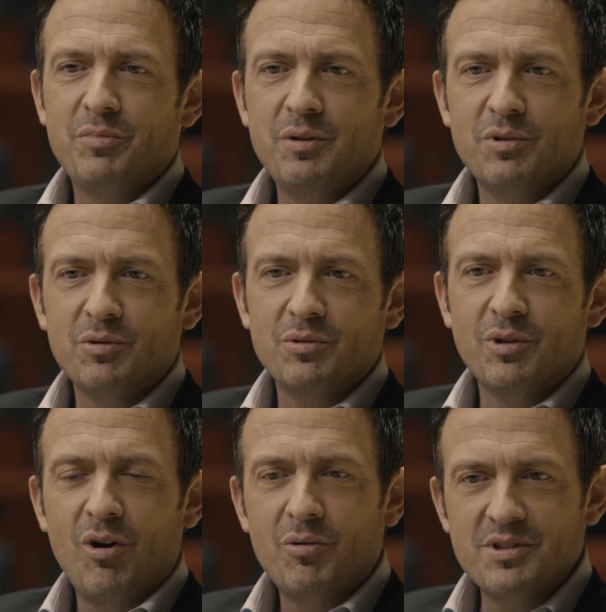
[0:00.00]
that people
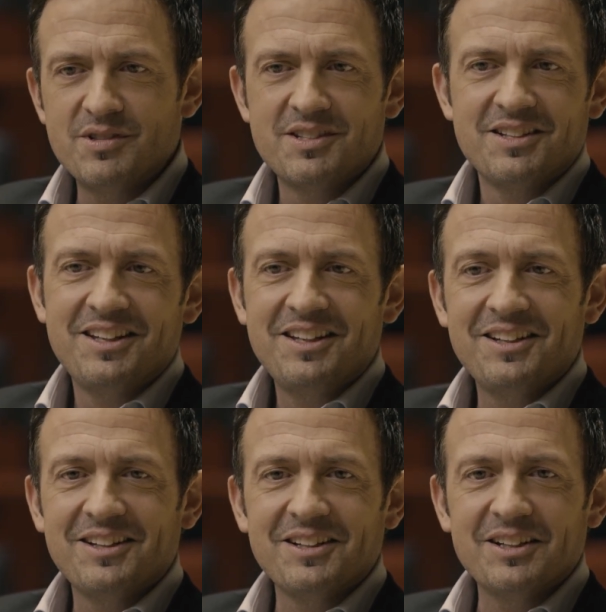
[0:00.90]
will always
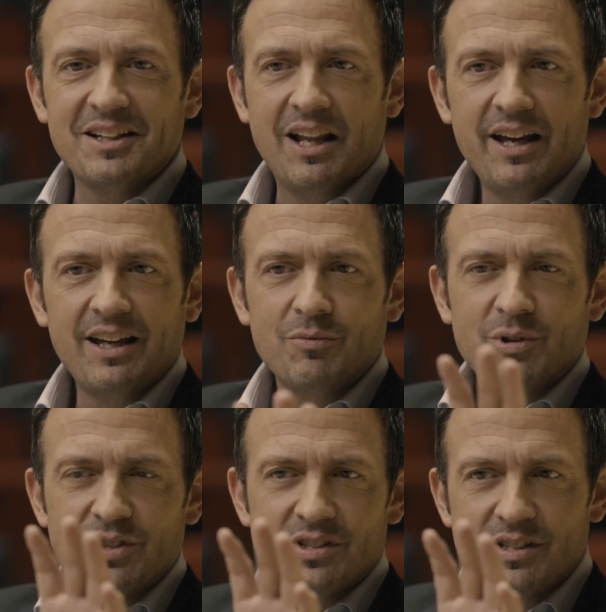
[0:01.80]
uh, like, and
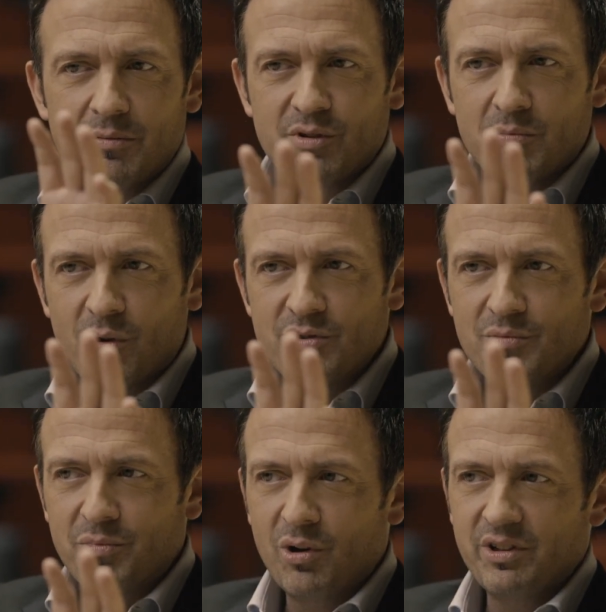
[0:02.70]
which is some of the
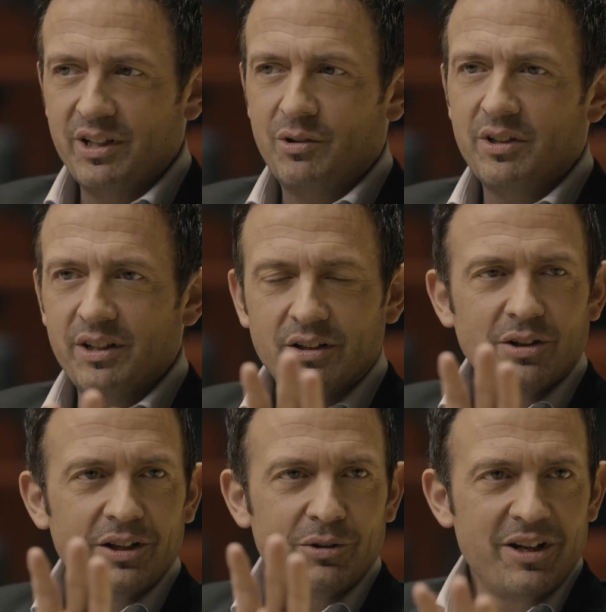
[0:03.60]
most important in
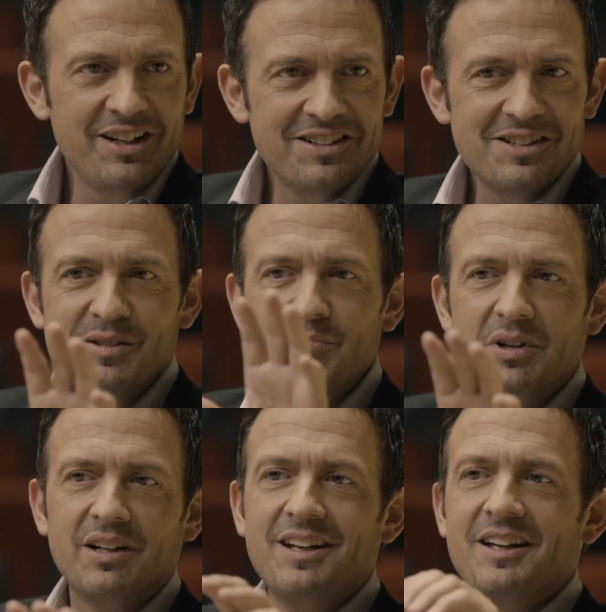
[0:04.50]
in ingredients,
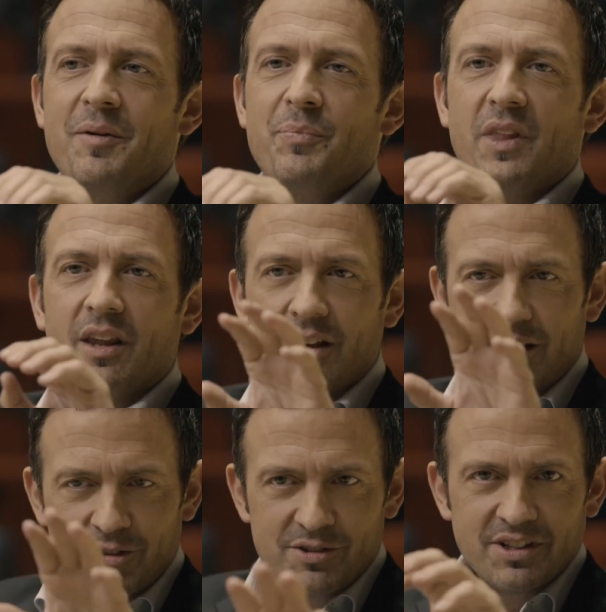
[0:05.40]
but
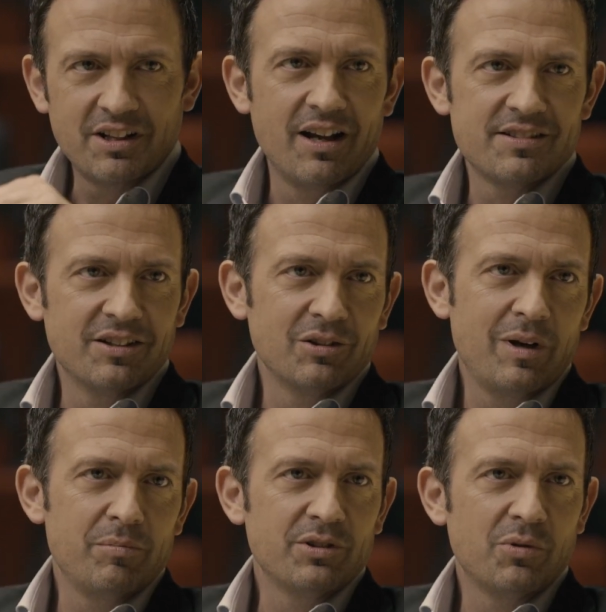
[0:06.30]
here's the classical
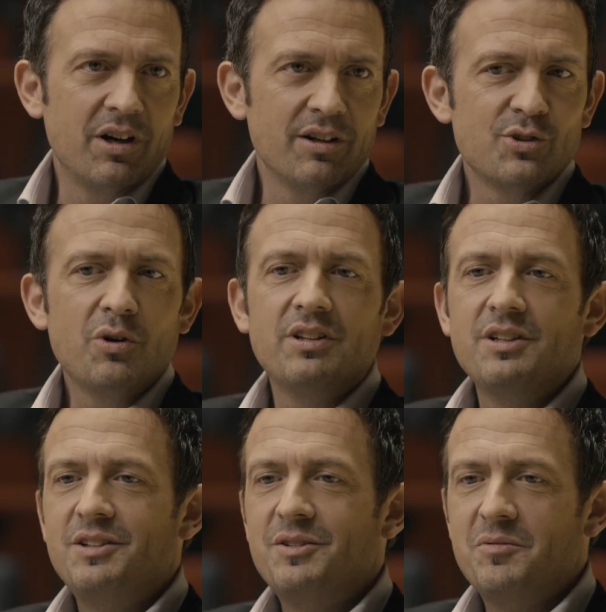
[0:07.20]
repertoire. So I
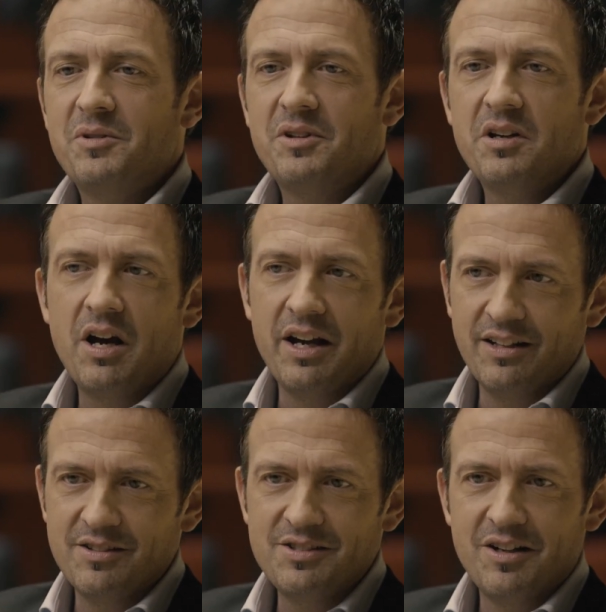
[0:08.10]
did the
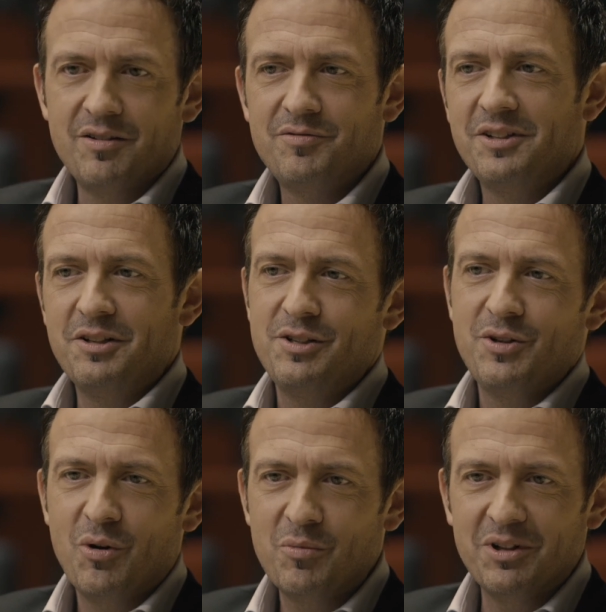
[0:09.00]
Haydn stuff, I
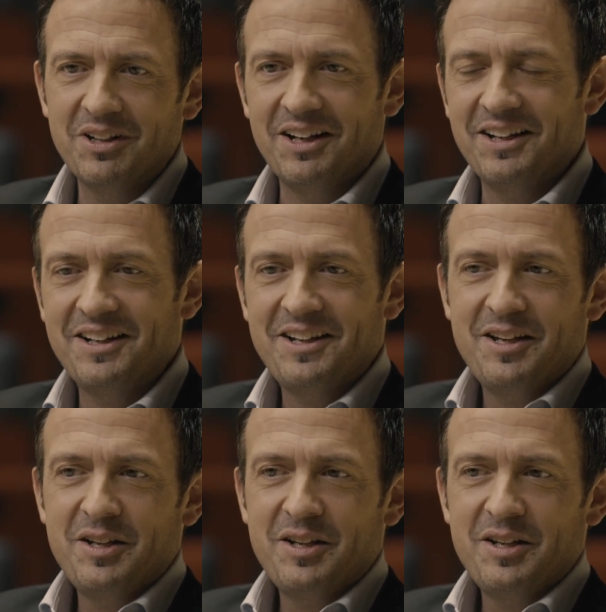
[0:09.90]
did Hummel, I